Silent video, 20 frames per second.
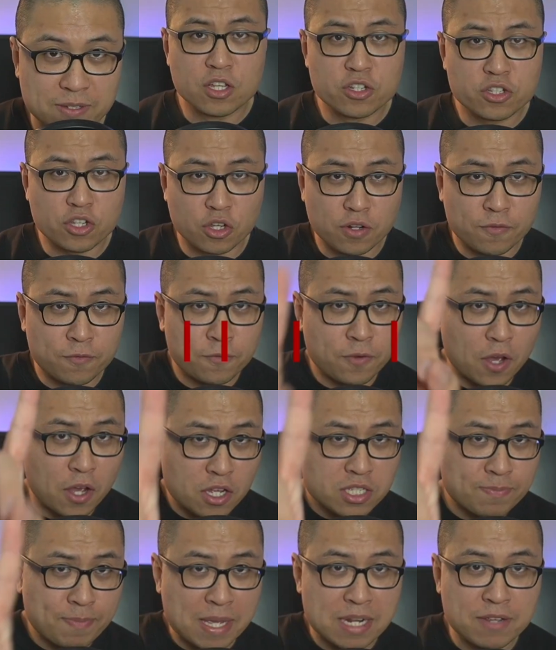So the
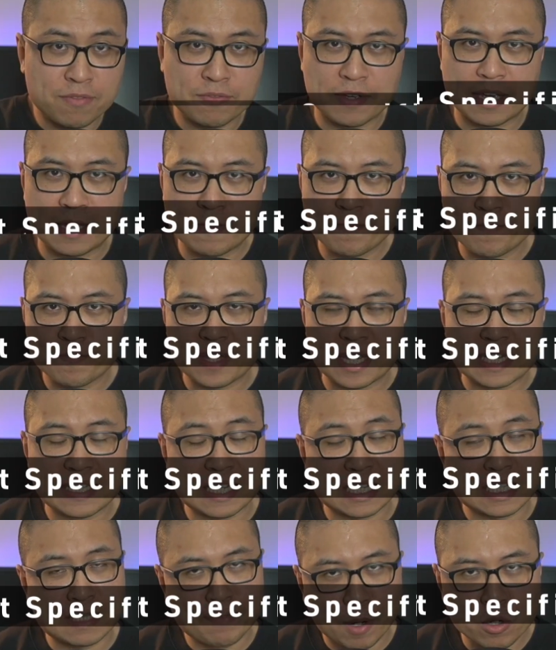first benefit is
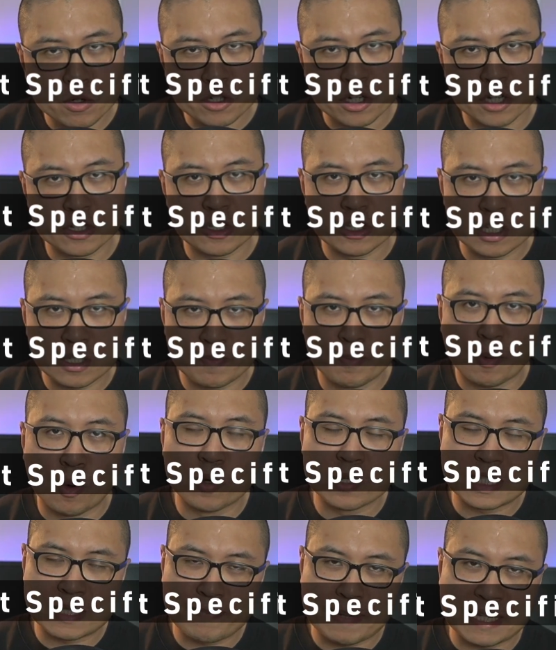exposure to sport
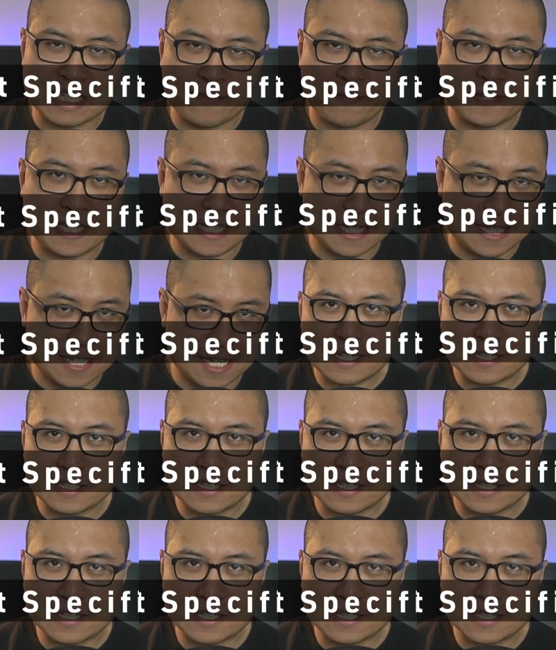specificity.